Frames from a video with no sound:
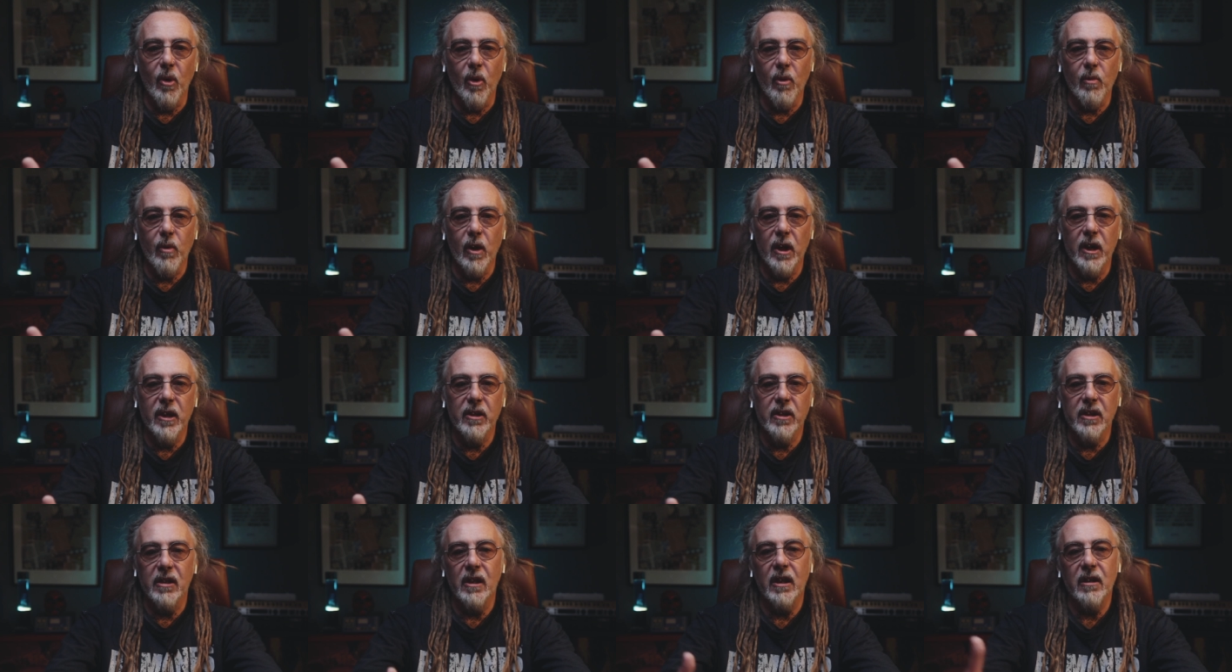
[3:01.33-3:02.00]
more
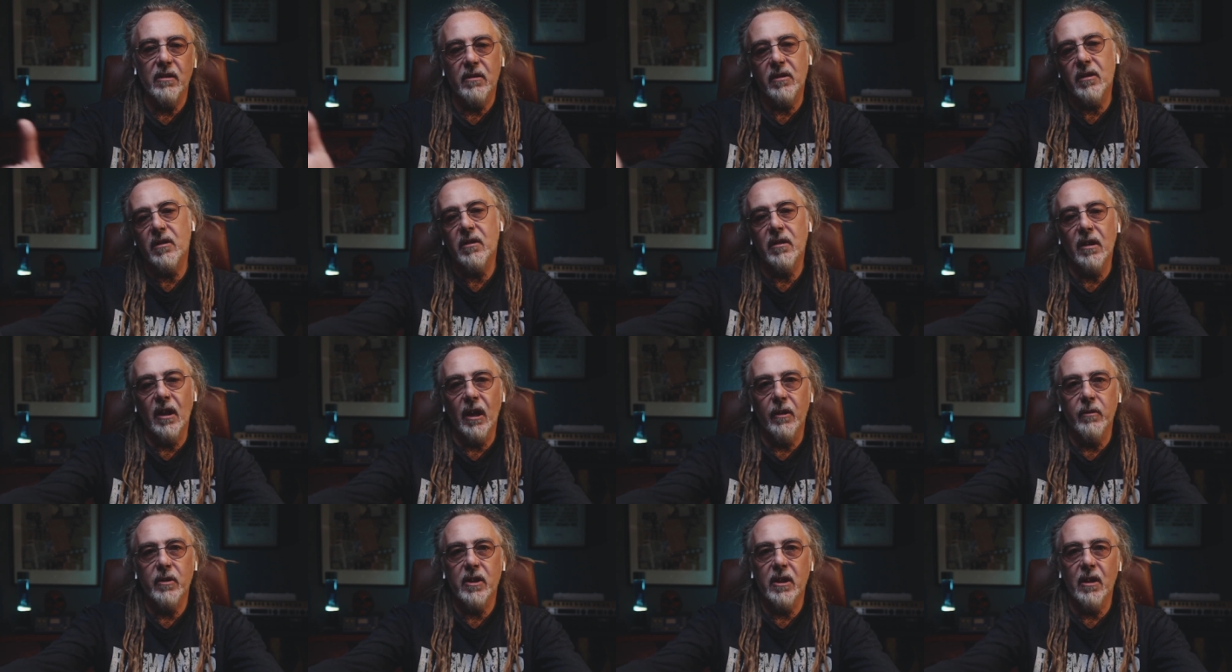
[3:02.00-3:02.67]
words and it's,
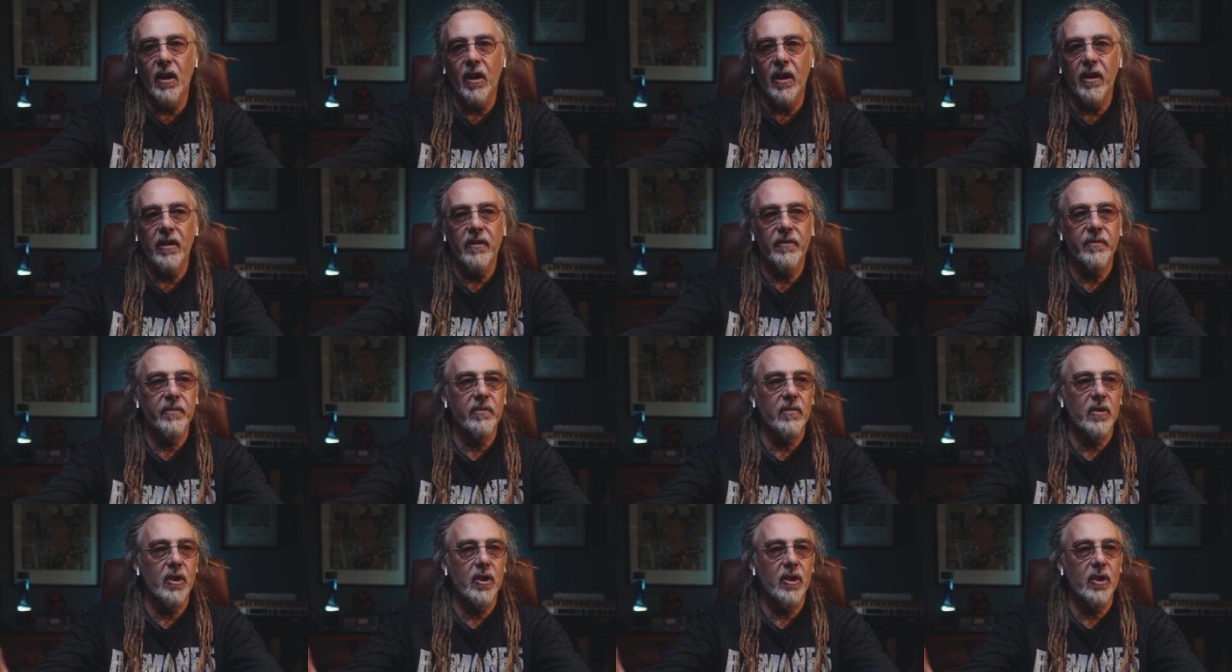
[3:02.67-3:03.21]
you know, it's not a